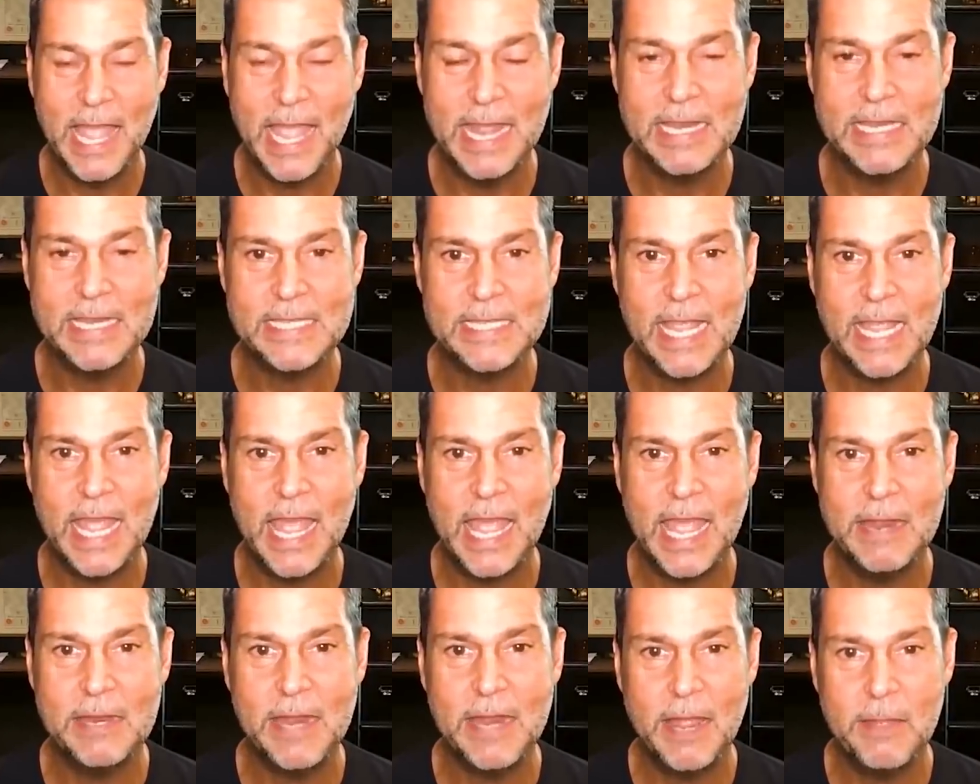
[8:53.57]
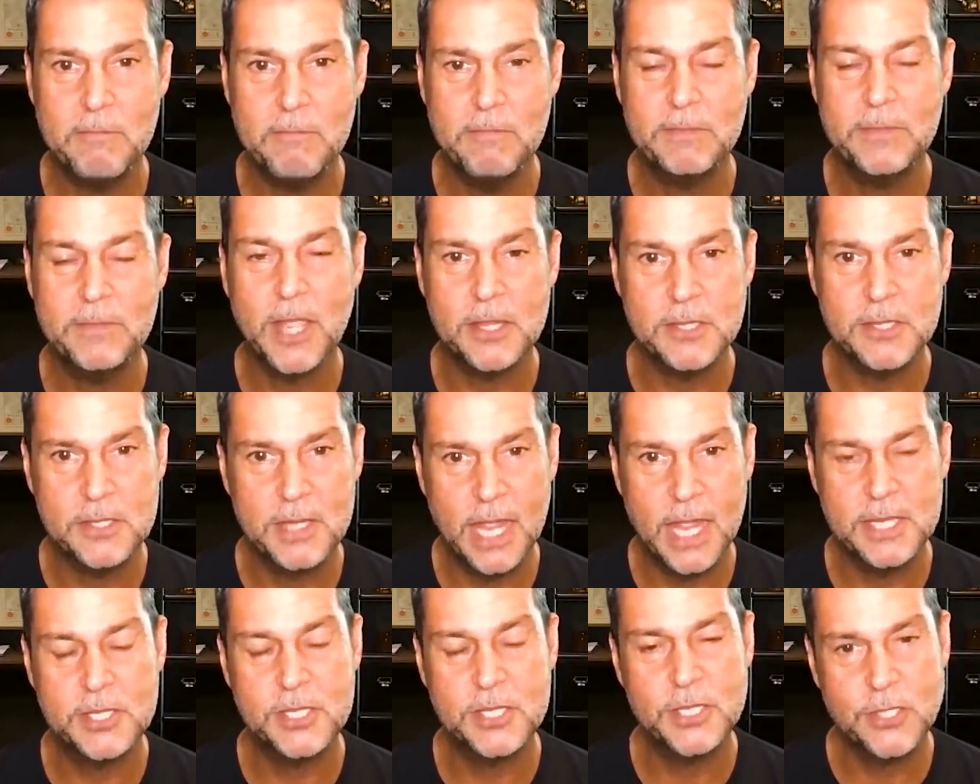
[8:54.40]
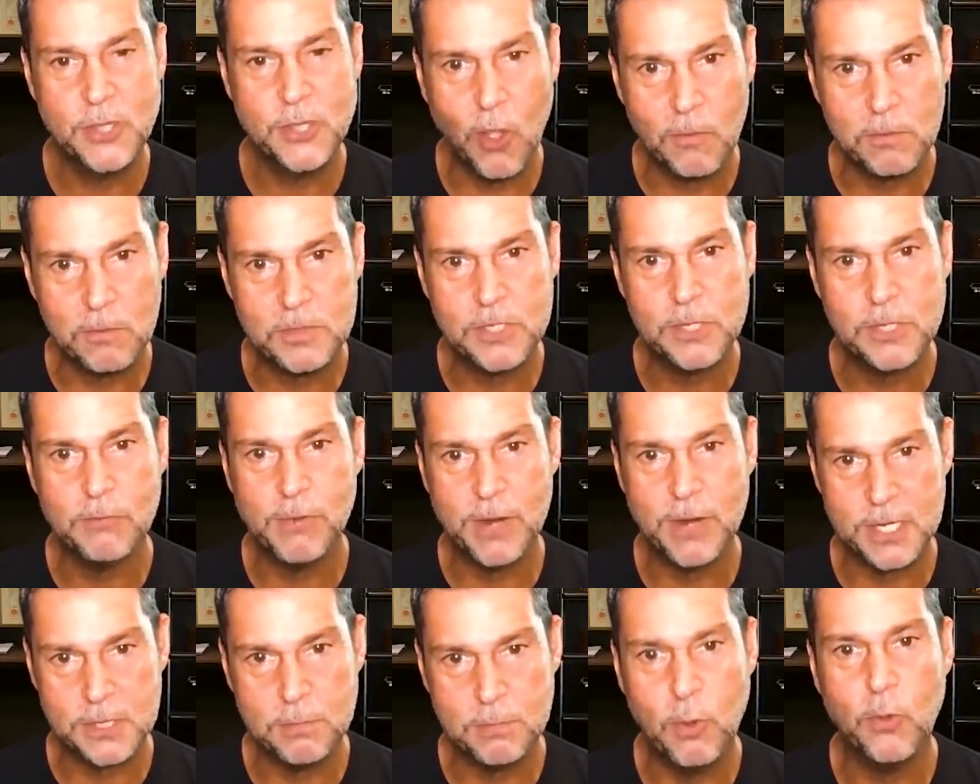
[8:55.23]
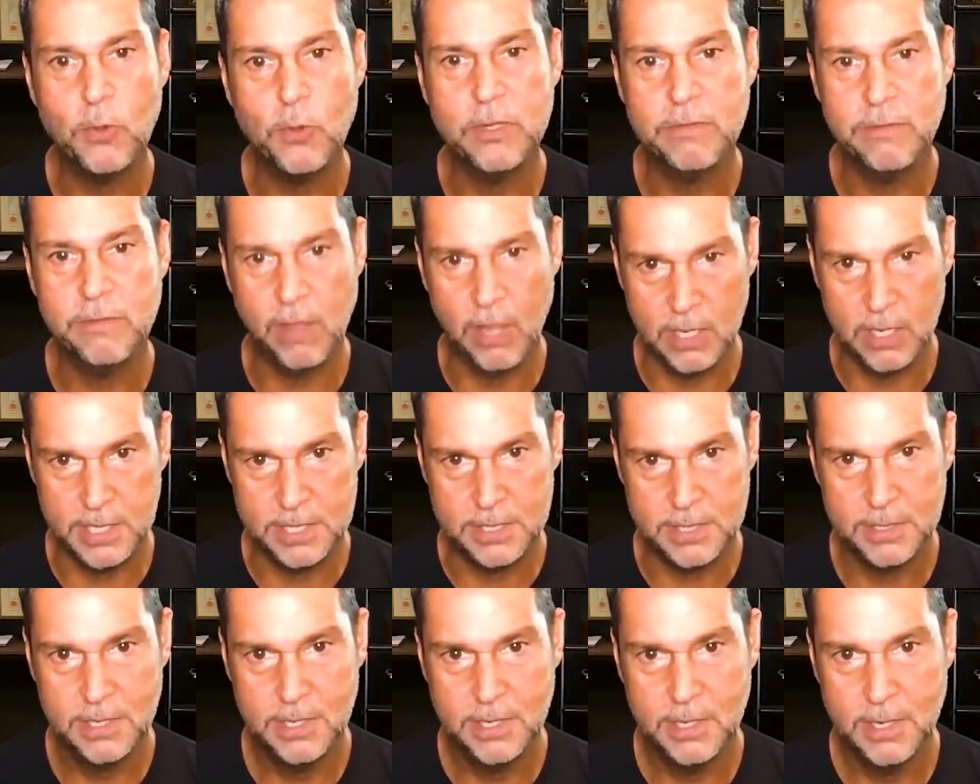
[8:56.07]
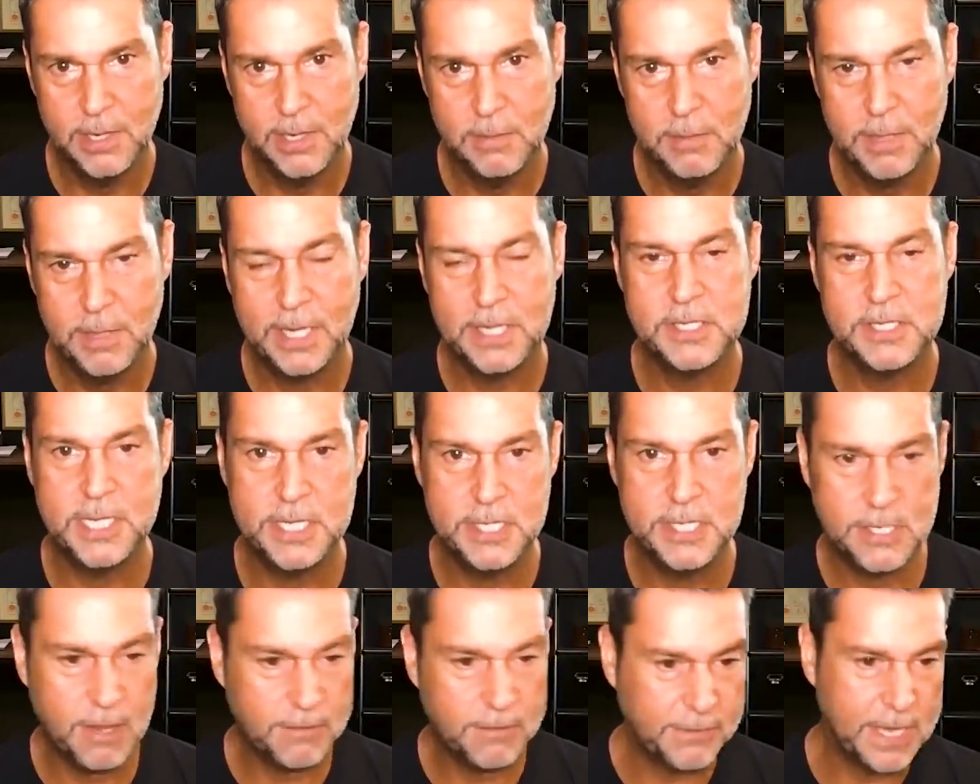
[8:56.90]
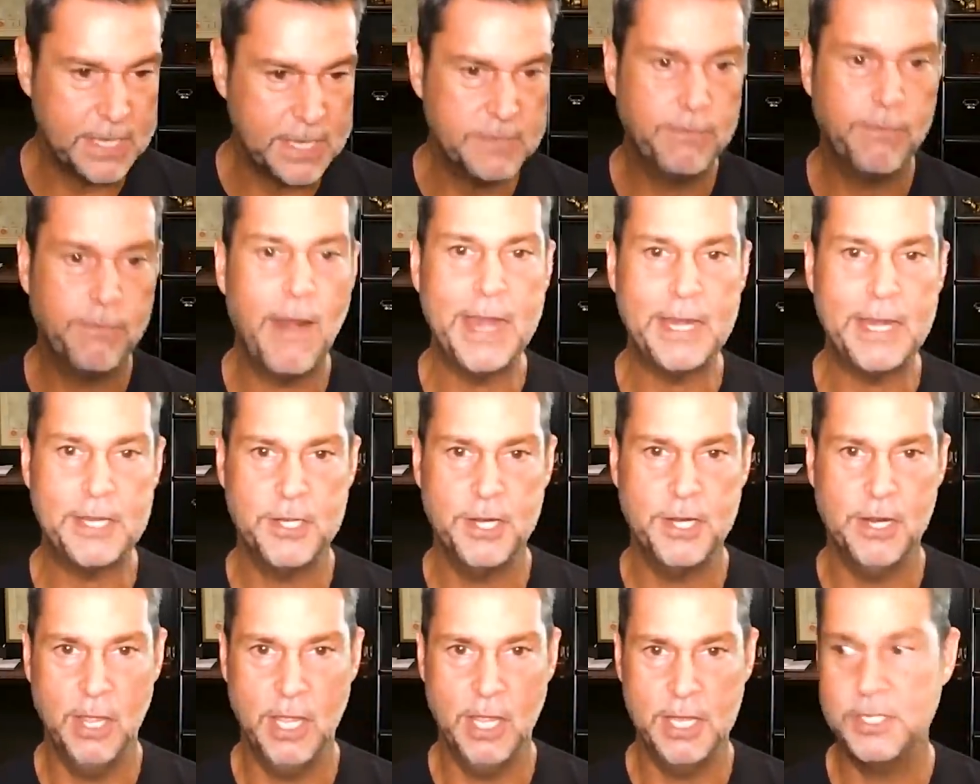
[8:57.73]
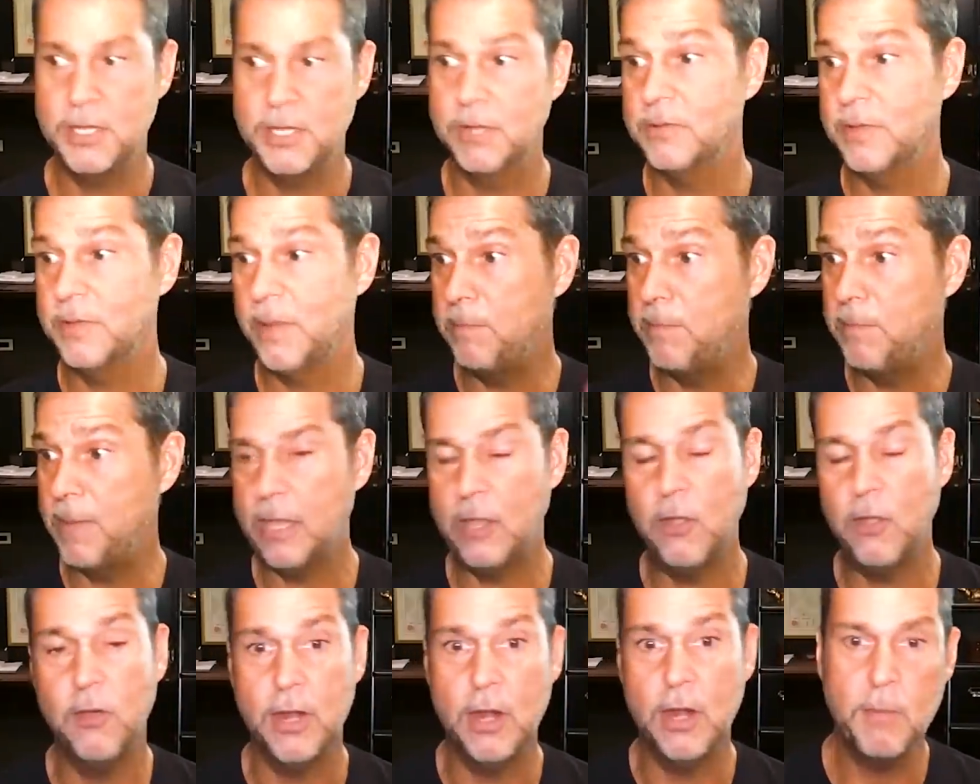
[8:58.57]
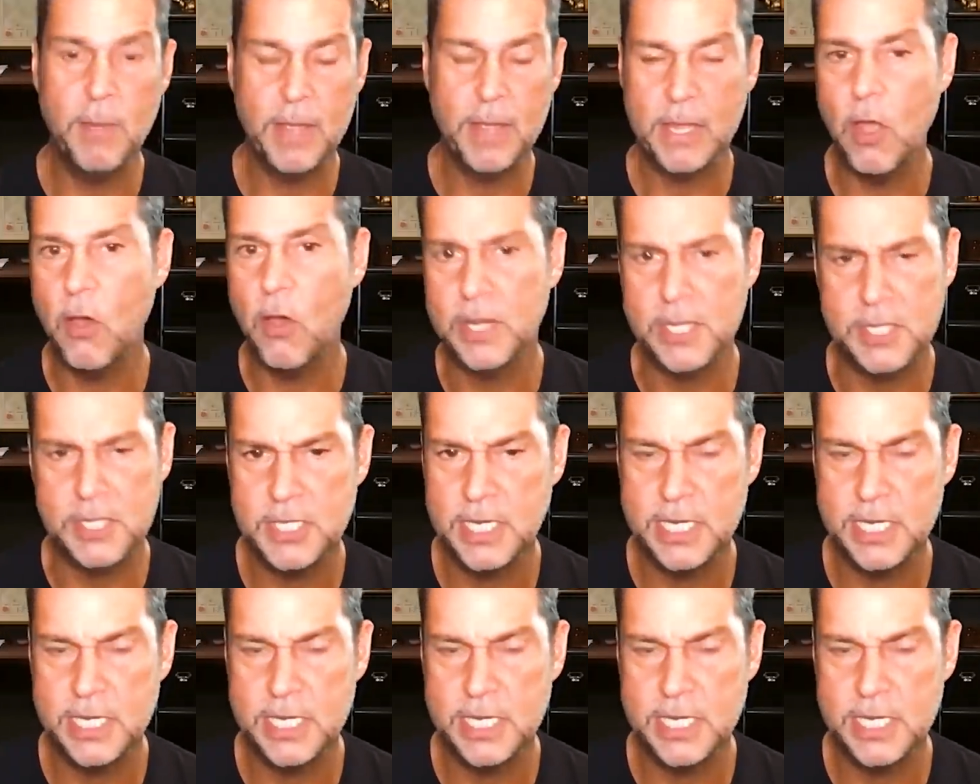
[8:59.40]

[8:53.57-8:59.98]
it's, it doesn't, it stops the rich poor divide because this stuff gets fractionalized. So Bitcoin, oh my God, it's